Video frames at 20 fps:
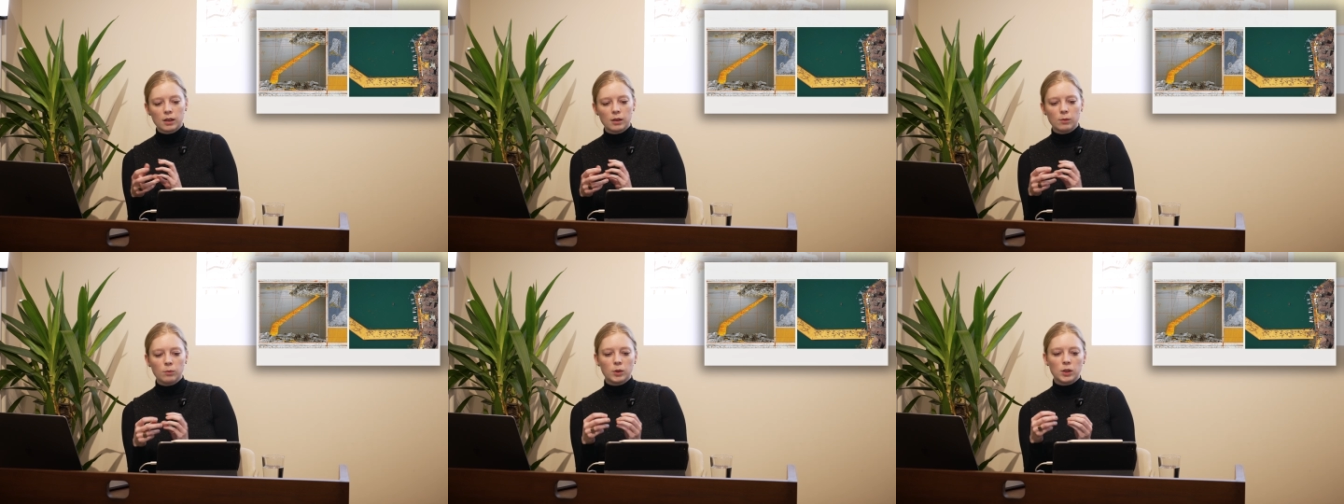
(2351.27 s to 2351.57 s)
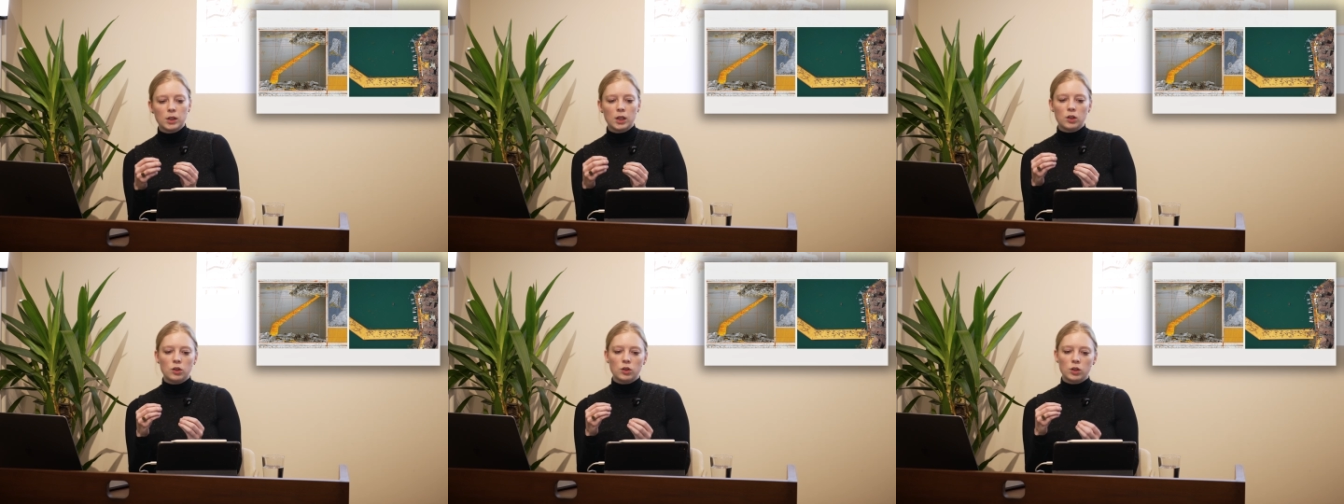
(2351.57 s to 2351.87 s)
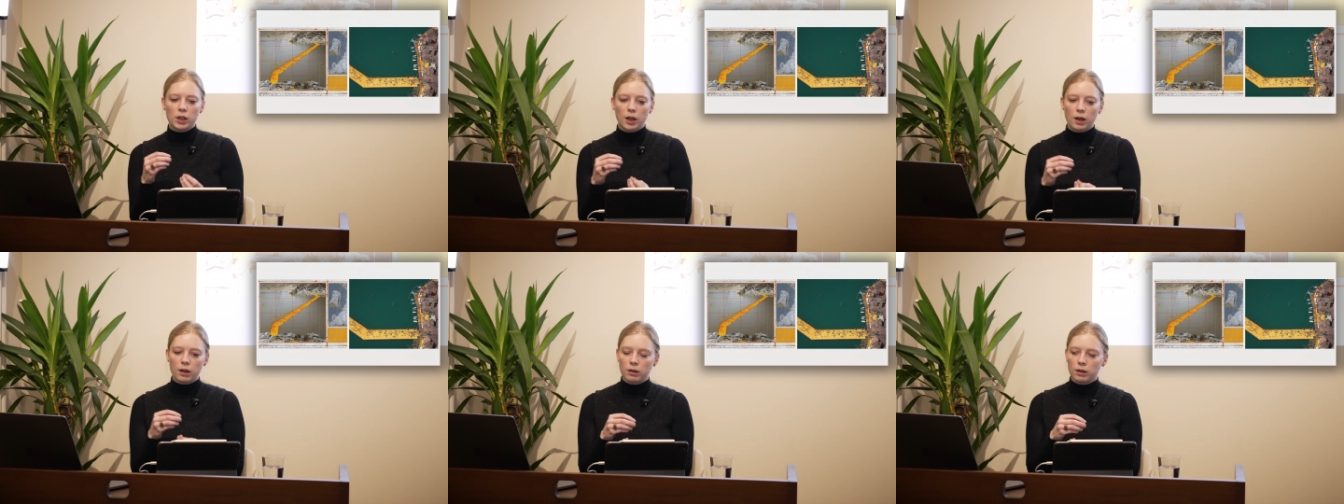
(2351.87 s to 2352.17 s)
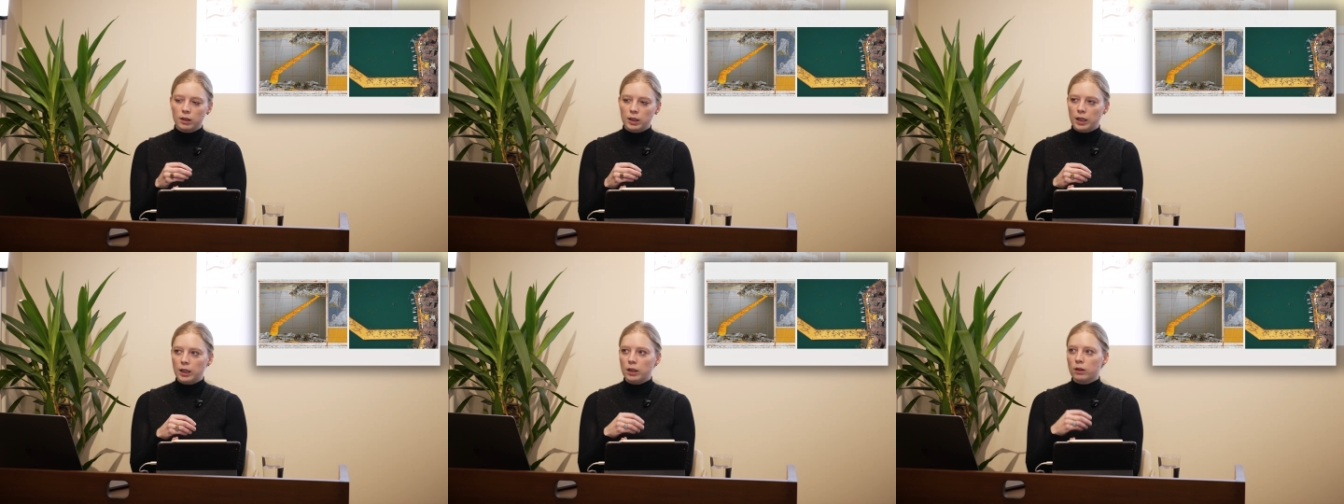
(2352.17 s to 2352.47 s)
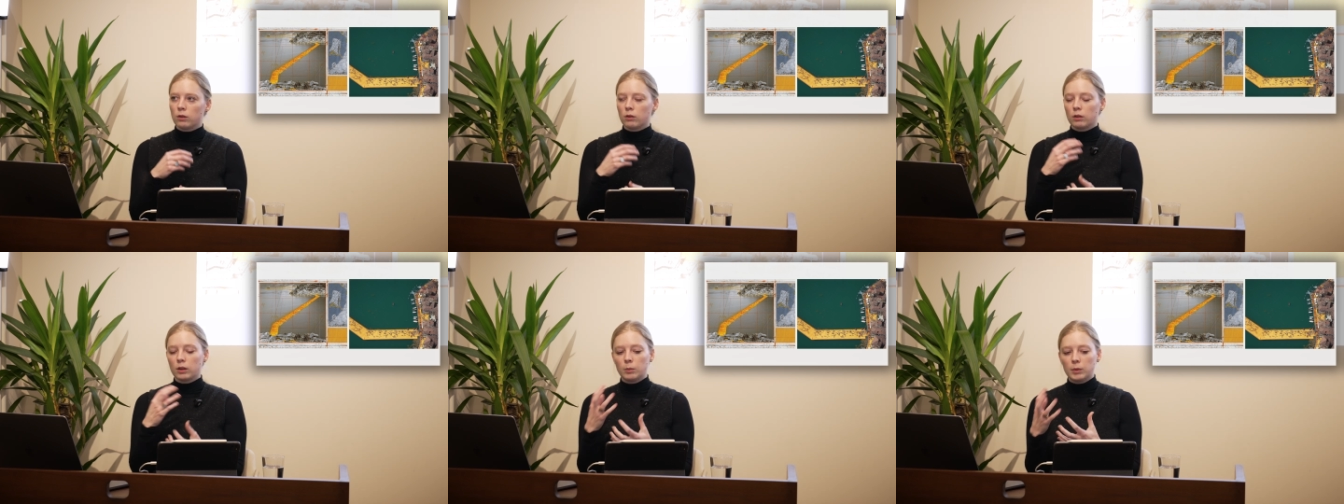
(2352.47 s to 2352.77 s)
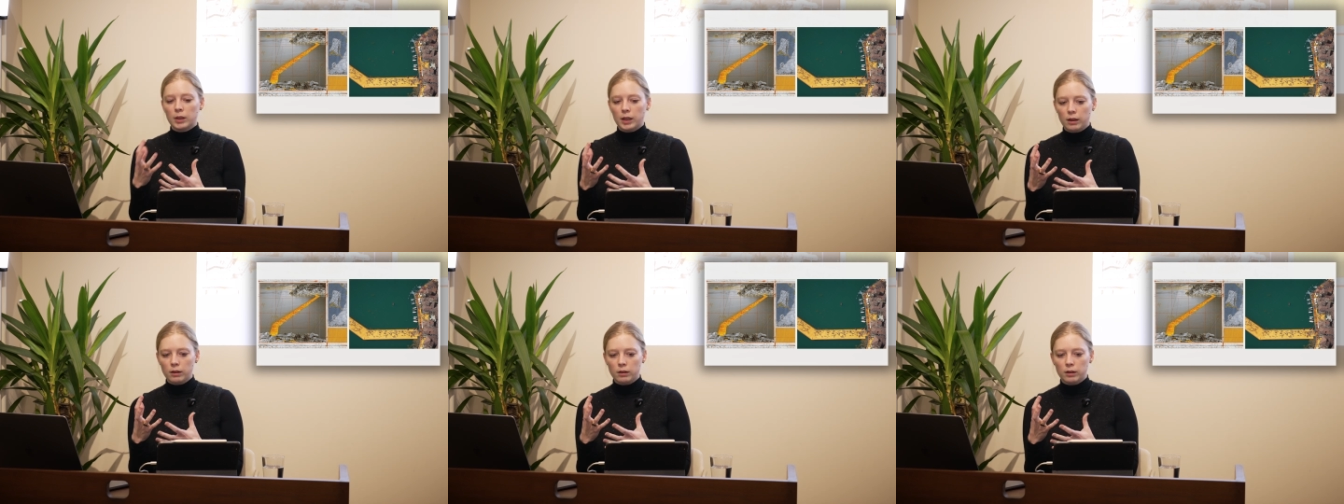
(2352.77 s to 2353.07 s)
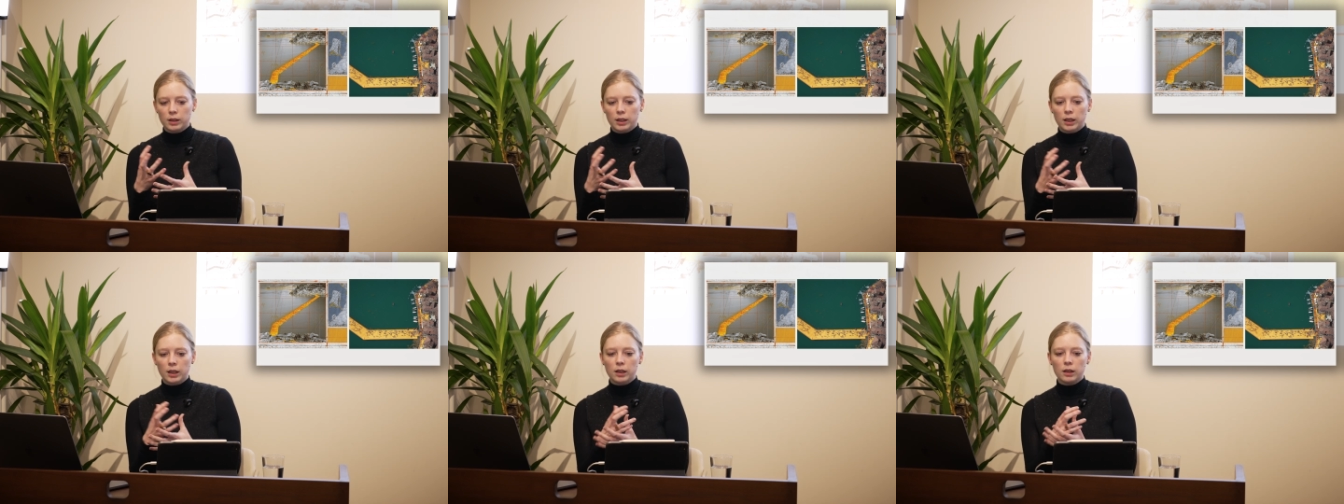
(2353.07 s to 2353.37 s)
and potentiality or
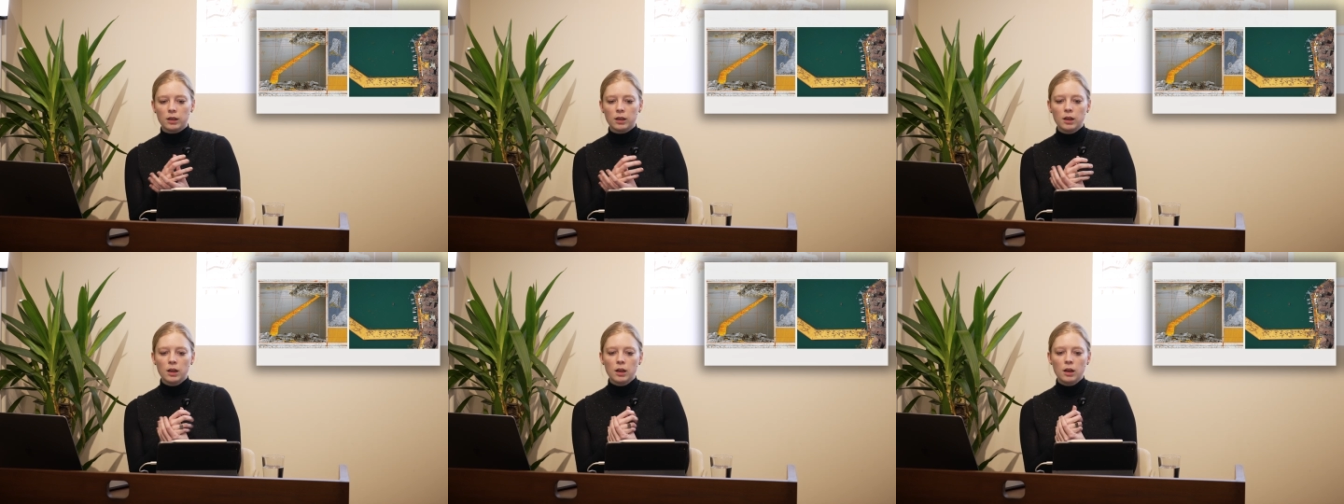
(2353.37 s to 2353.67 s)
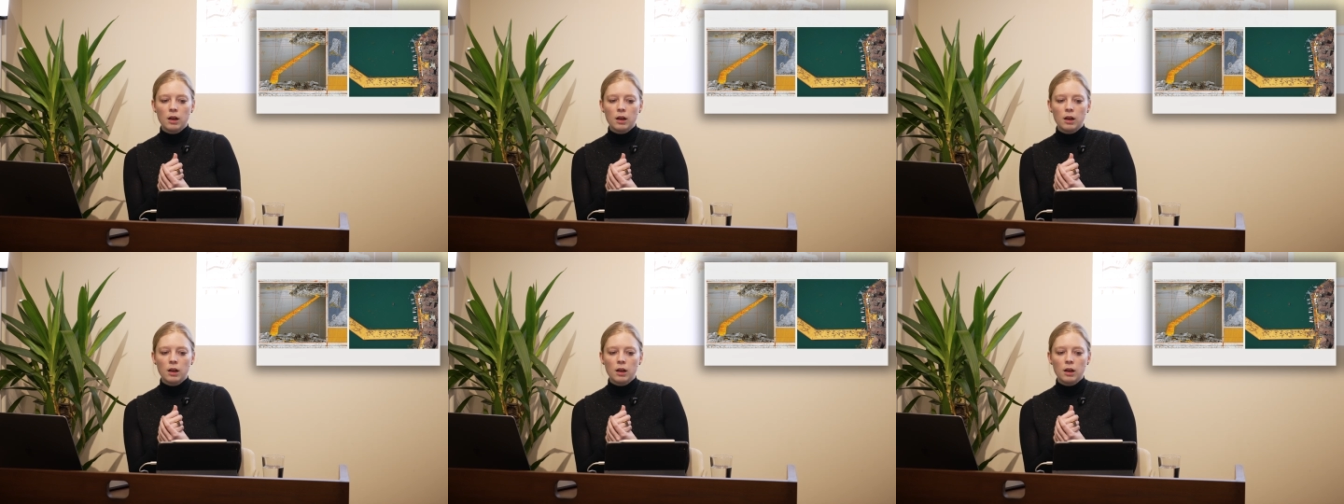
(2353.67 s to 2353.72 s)
liminality